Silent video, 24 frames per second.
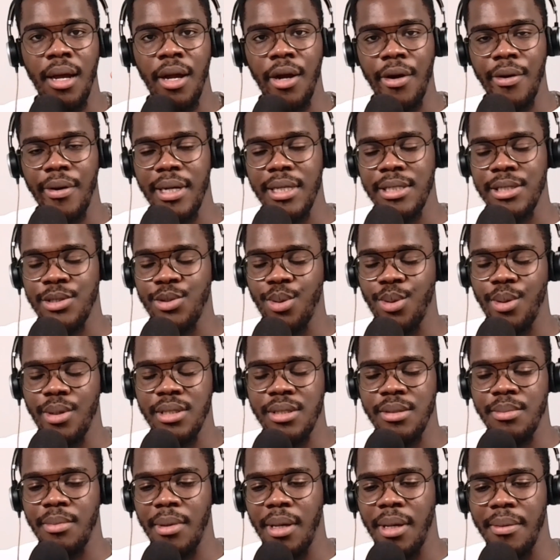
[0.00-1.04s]
All right. So
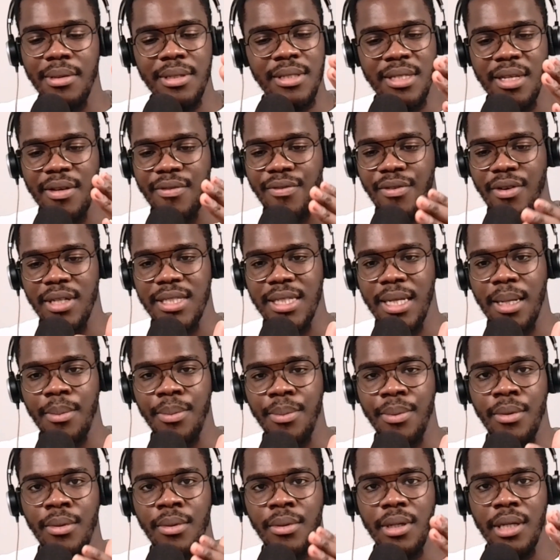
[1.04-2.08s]
it's maybe say for
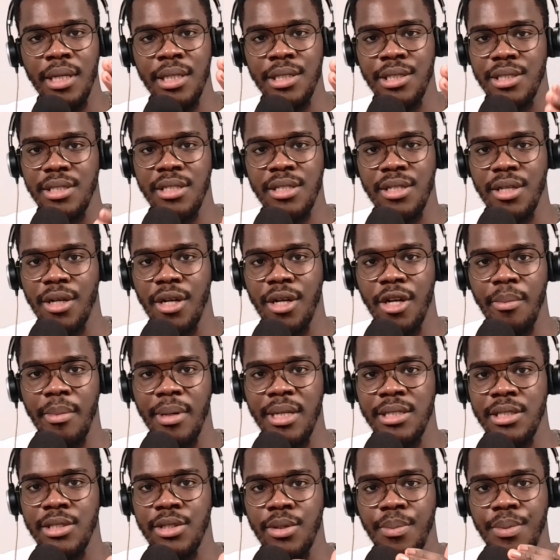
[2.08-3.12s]
example, each
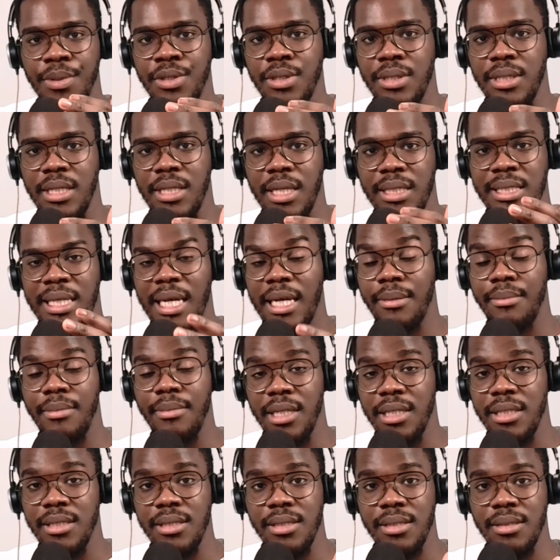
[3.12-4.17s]
disagreement is supposed to take 10
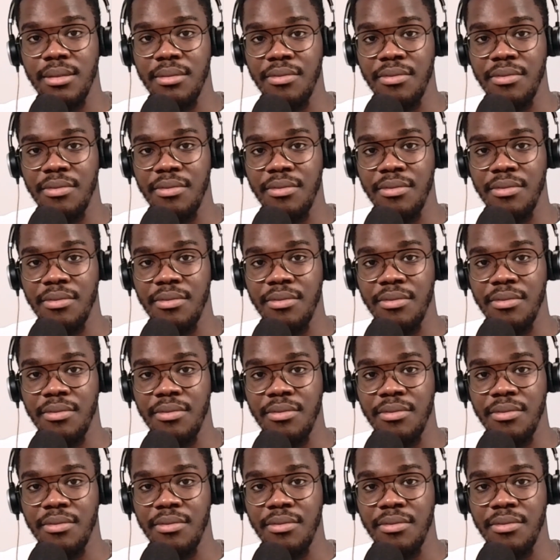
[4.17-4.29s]
minutes,